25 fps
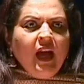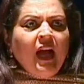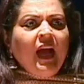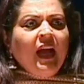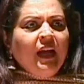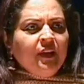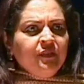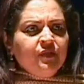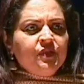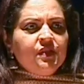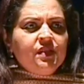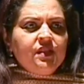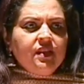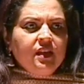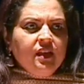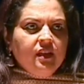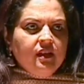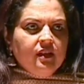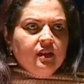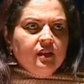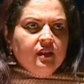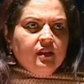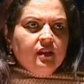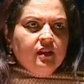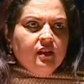I've
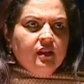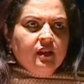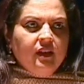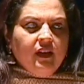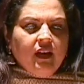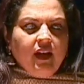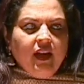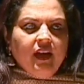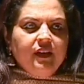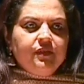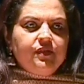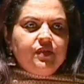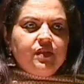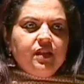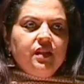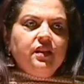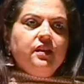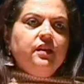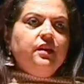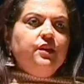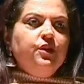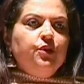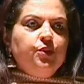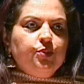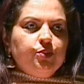seen
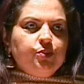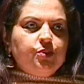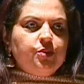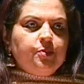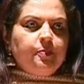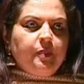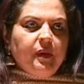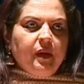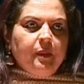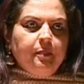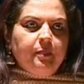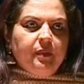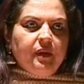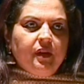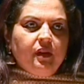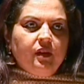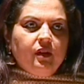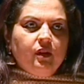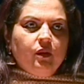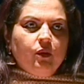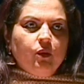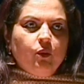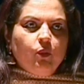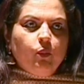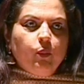a newspaper
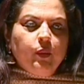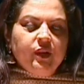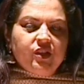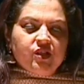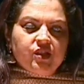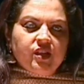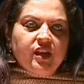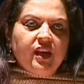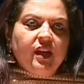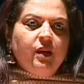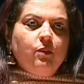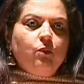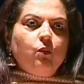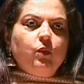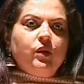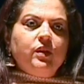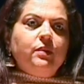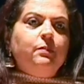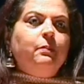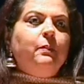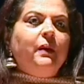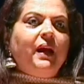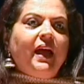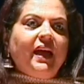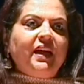which came
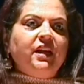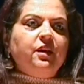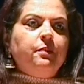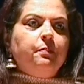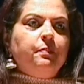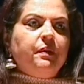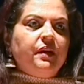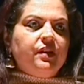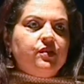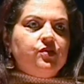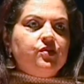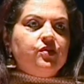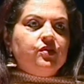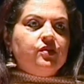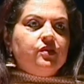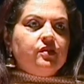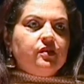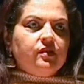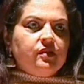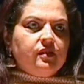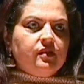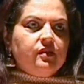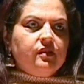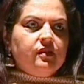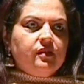with blank
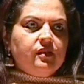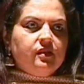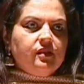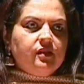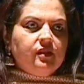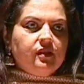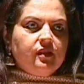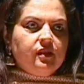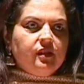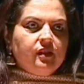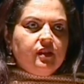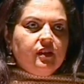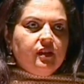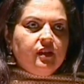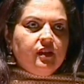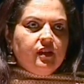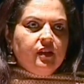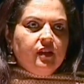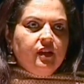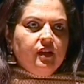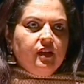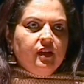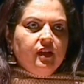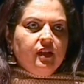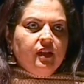pages.
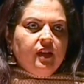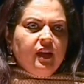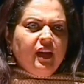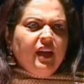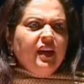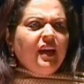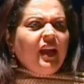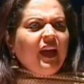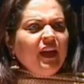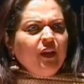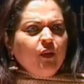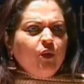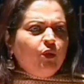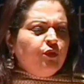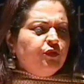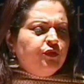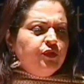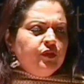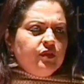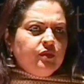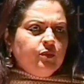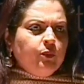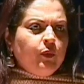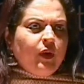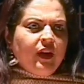And I
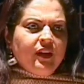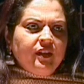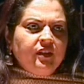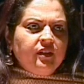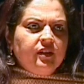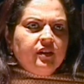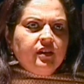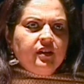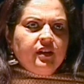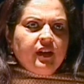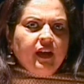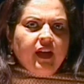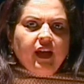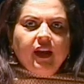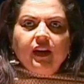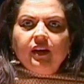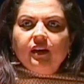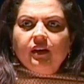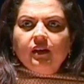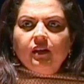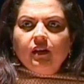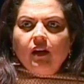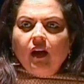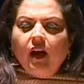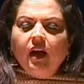often wondered
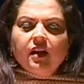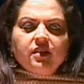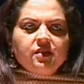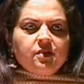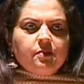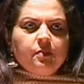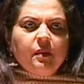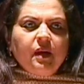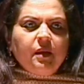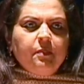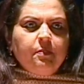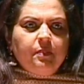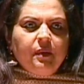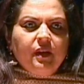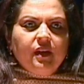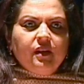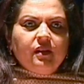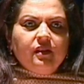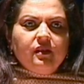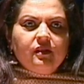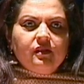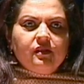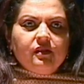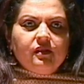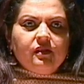and asked my
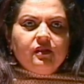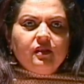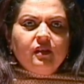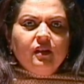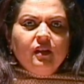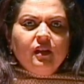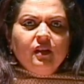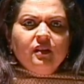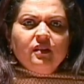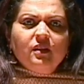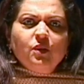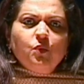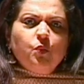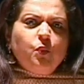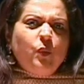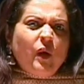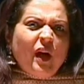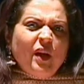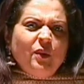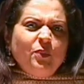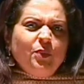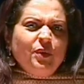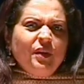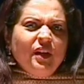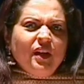parents that
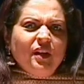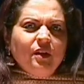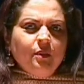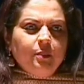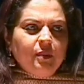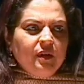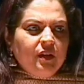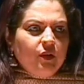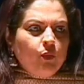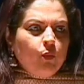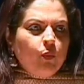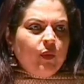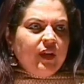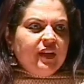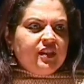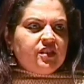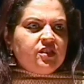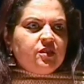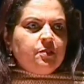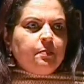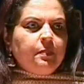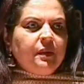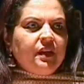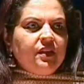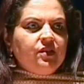why would anybody
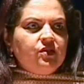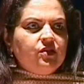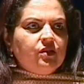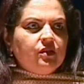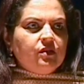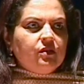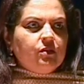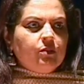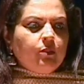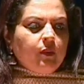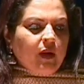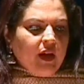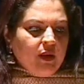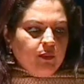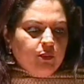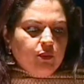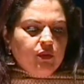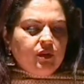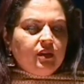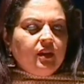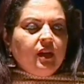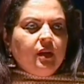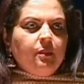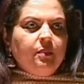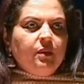waste pages? Why
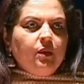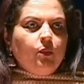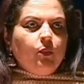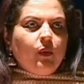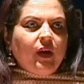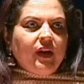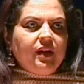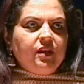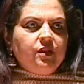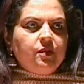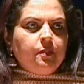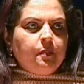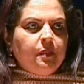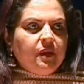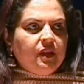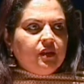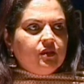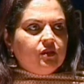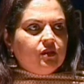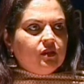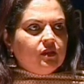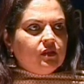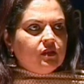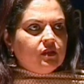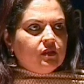would there be white
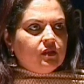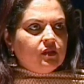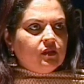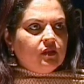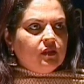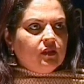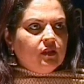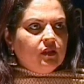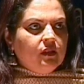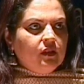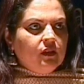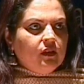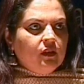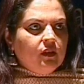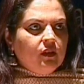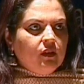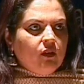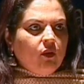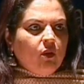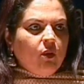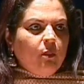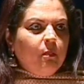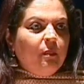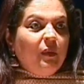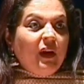pages
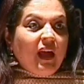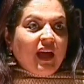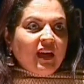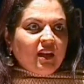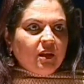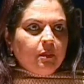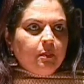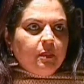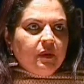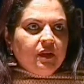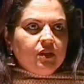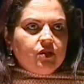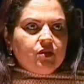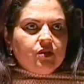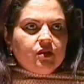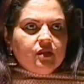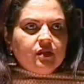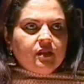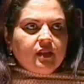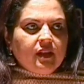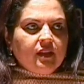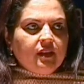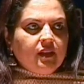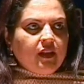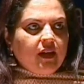or black
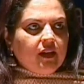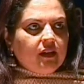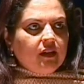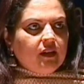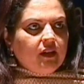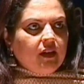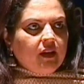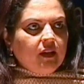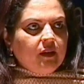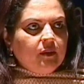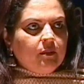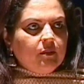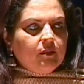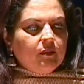pages at that time?